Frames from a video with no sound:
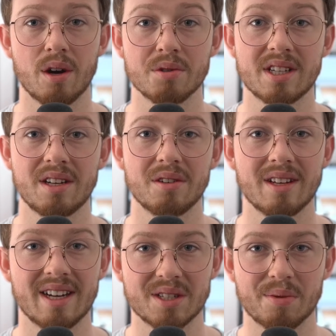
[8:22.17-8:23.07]
I'll see you on the
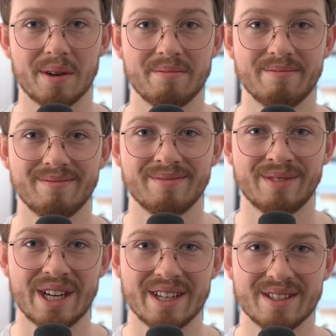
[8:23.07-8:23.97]
next one.
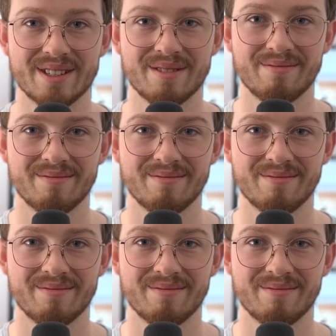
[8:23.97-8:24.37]
Cheers.